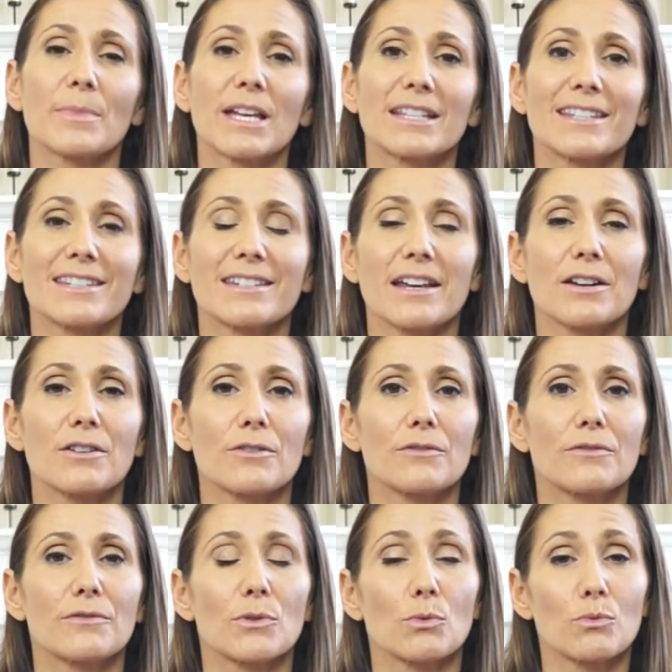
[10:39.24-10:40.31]
instead
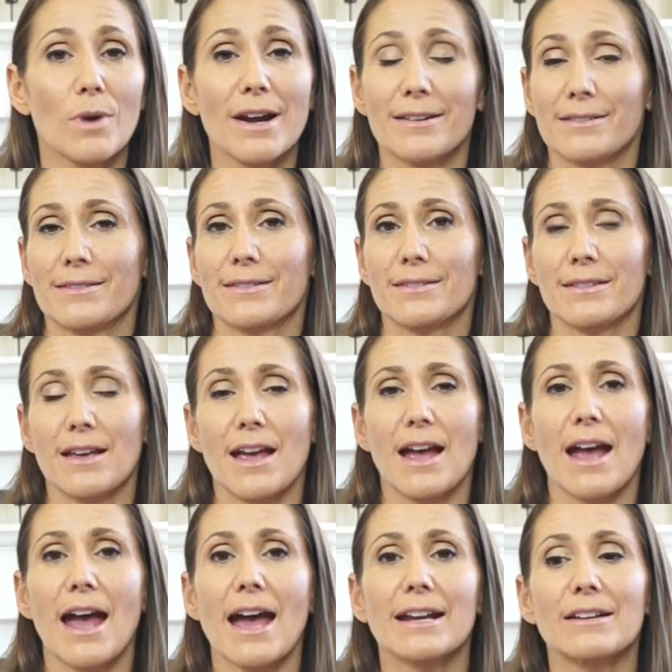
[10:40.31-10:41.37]
of rice,
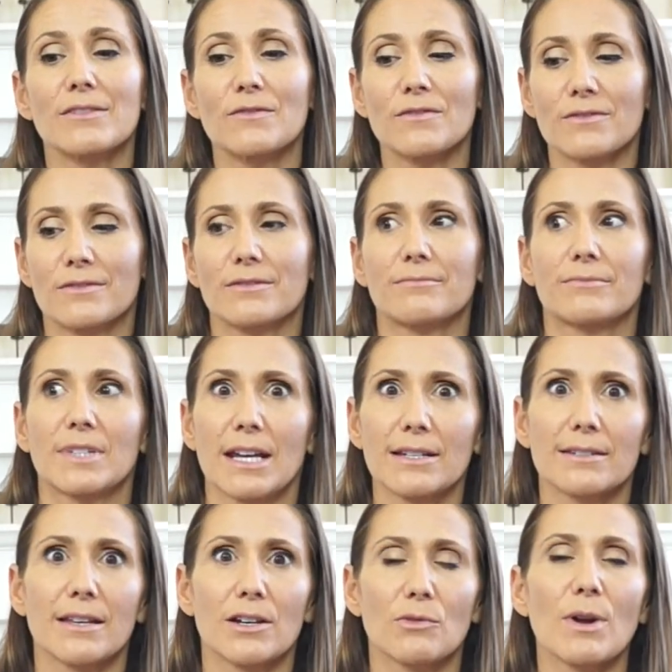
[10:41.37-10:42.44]
and it
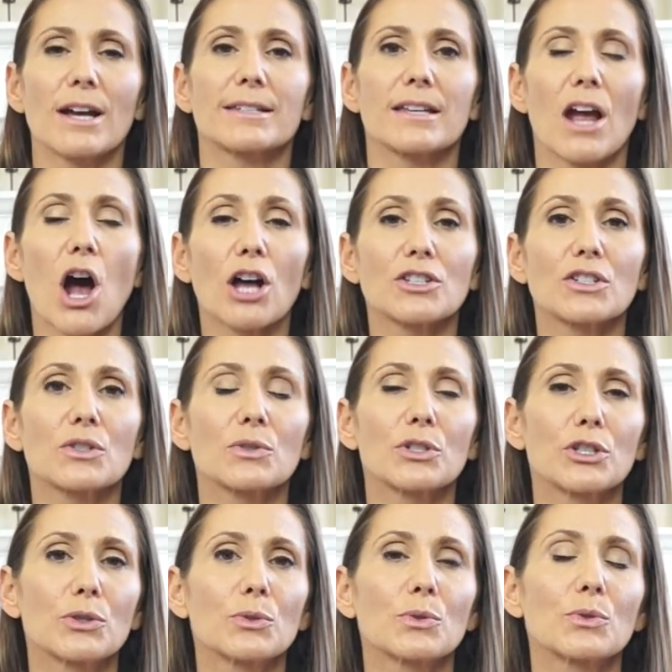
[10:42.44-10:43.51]
tastes like rice. I also
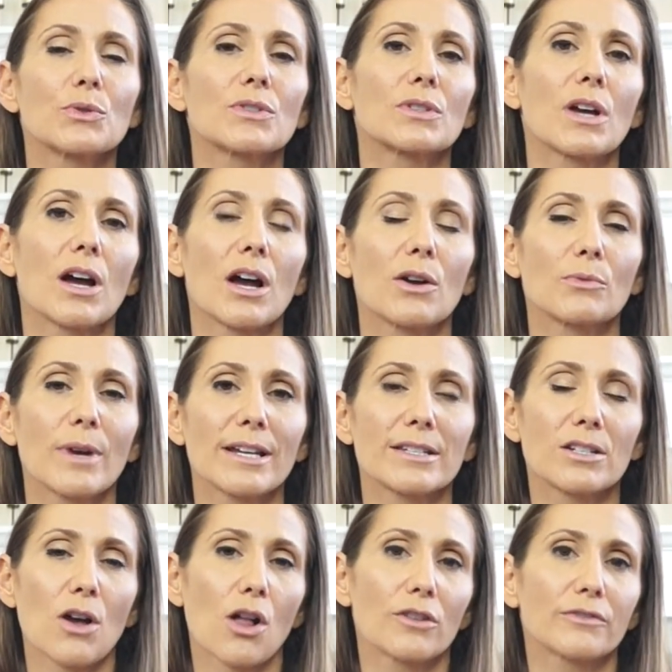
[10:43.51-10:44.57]
use
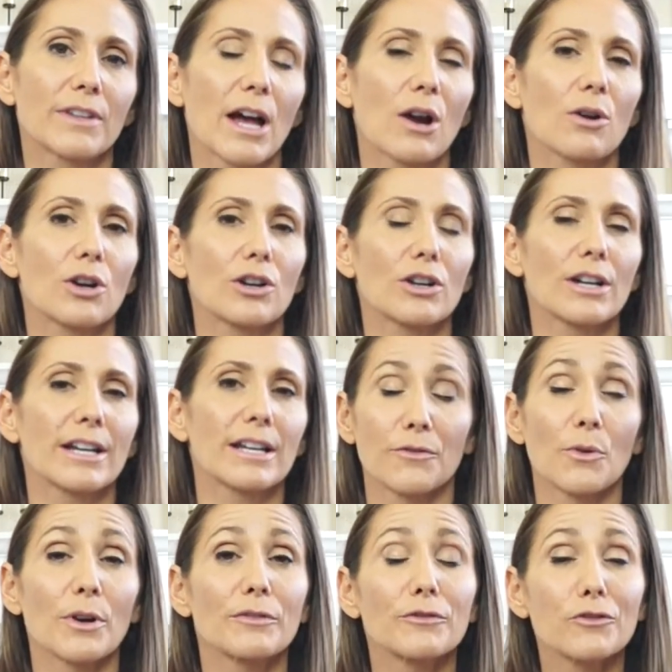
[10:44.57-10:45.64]
riced cauliflower
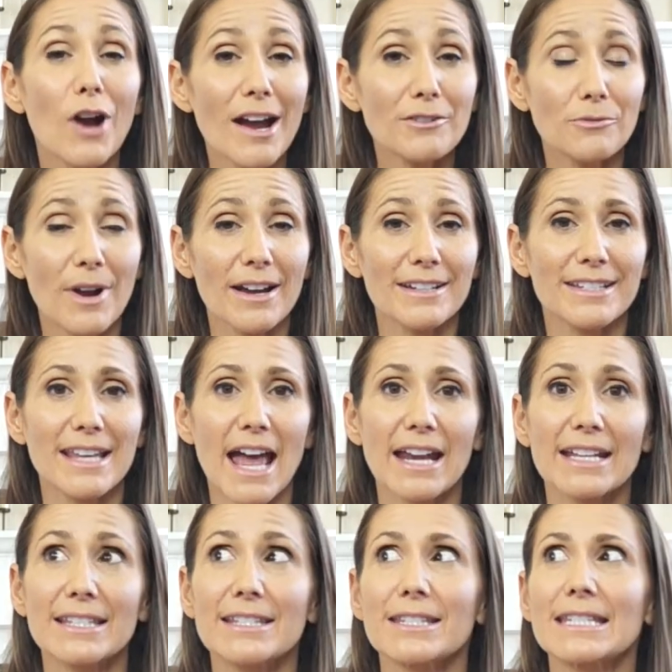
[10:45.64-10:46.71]
for fried rice, and
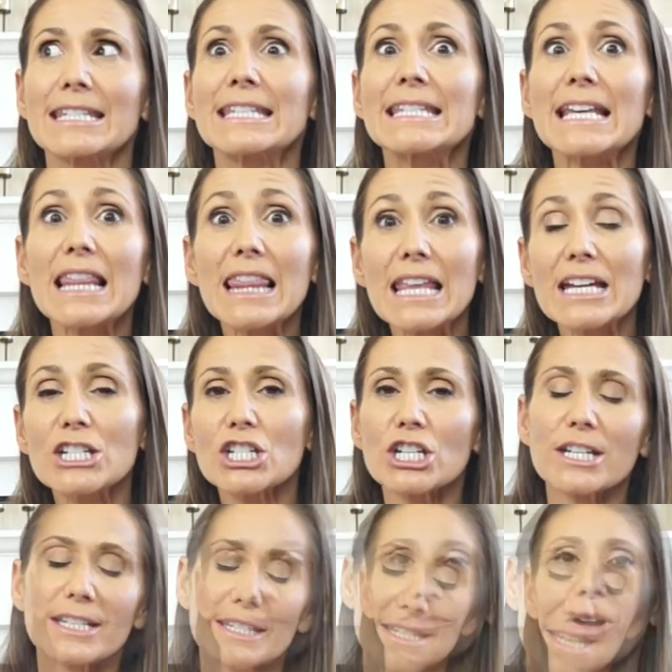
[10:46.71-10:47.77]
it's
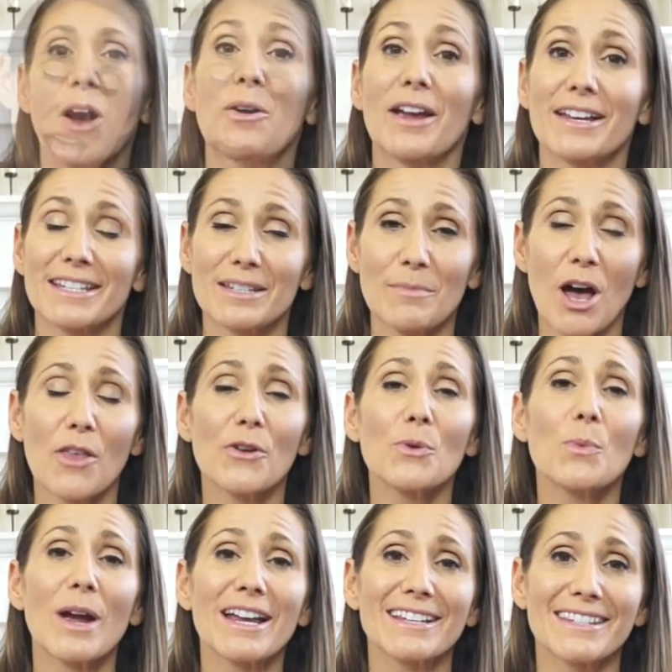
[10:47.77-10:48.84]
delicious. Okay, some
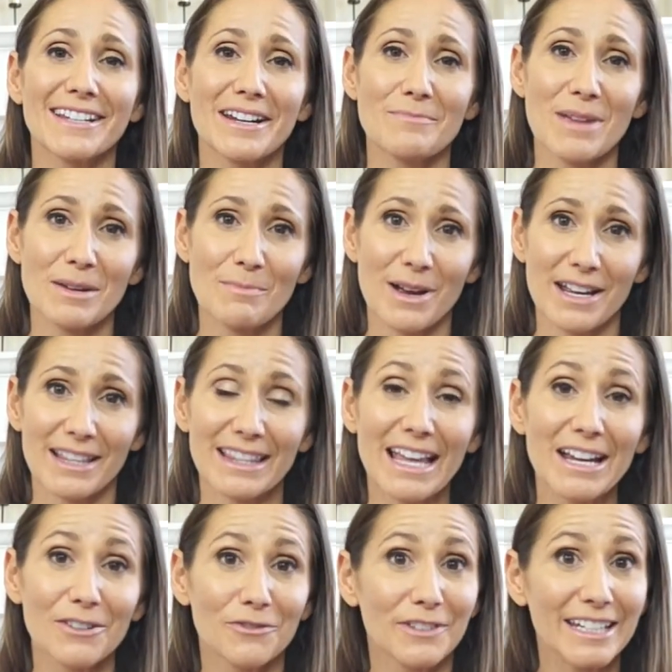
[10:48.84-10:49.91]
other ways that I make my
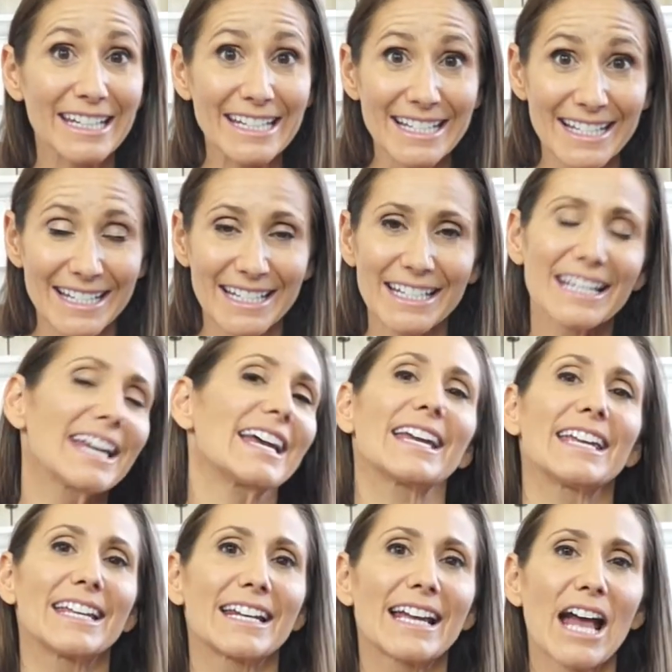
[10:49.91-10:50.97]
life easy
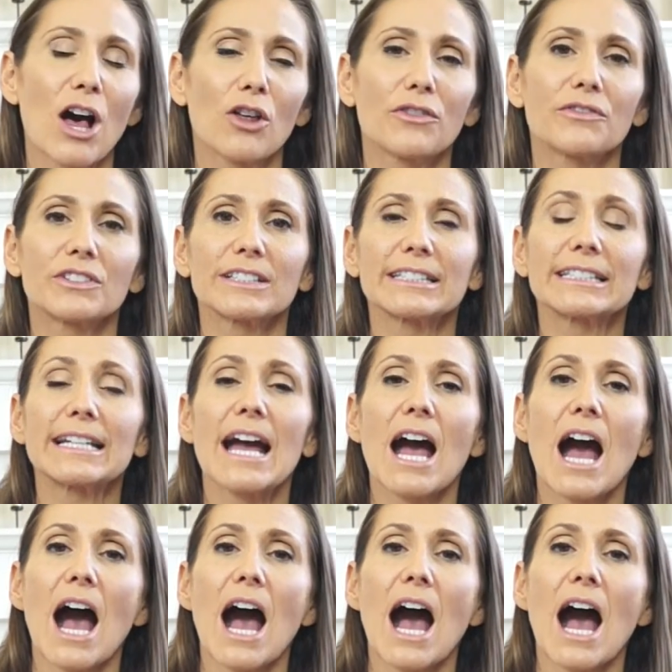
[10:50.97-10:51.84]
eating healthfully